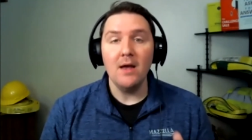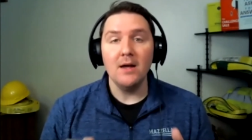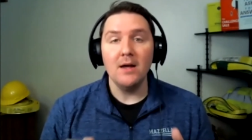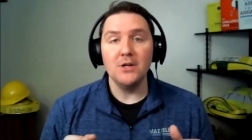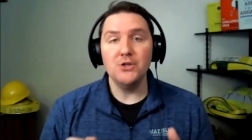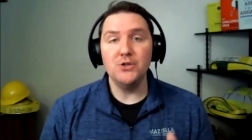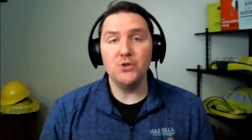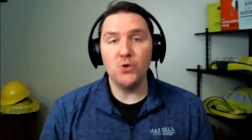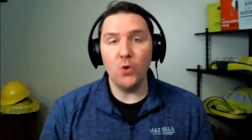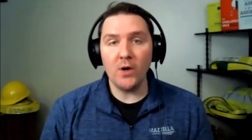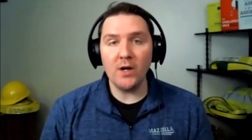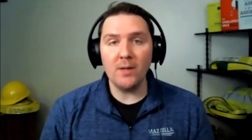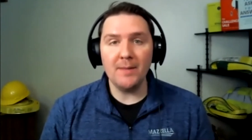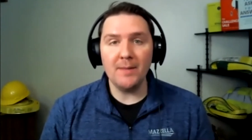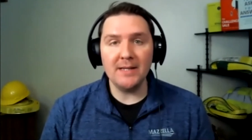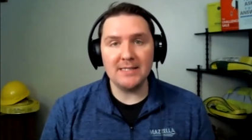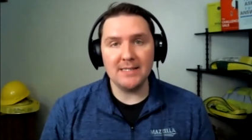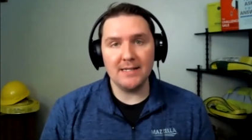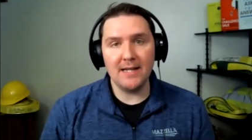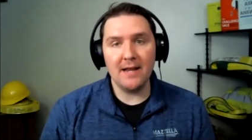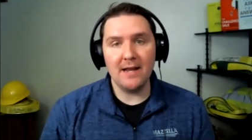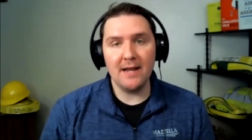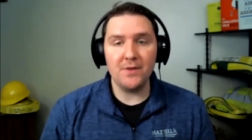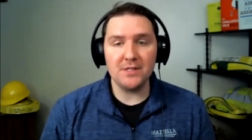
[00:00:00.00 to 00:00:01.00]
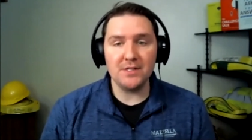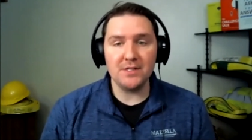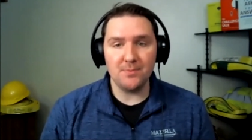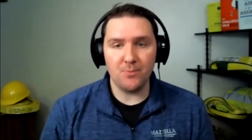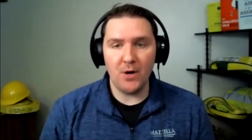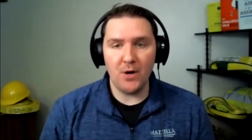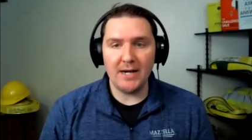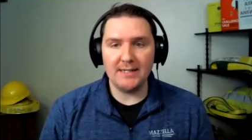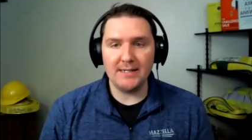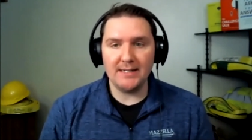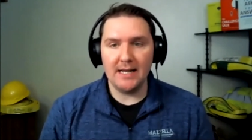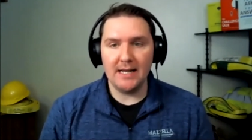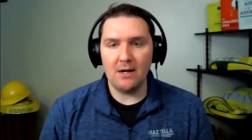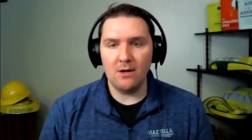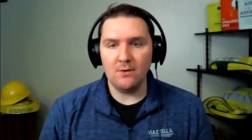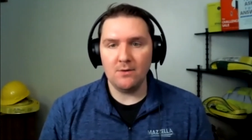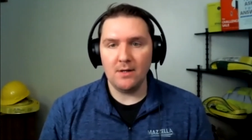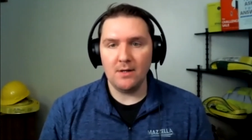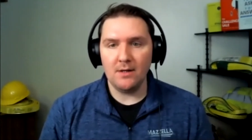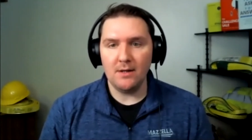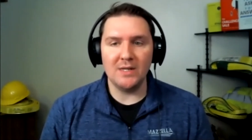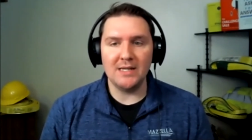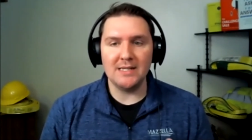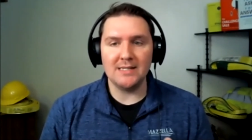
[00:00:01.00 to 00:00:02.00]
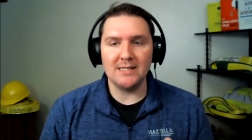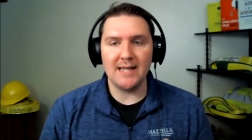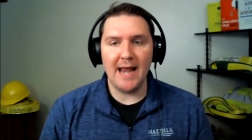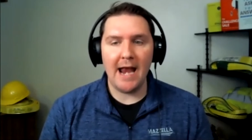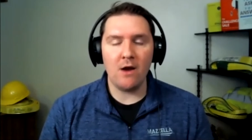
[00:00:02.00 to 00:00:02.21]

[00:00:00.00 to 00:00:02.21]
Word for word: Joining me today for this breakdown is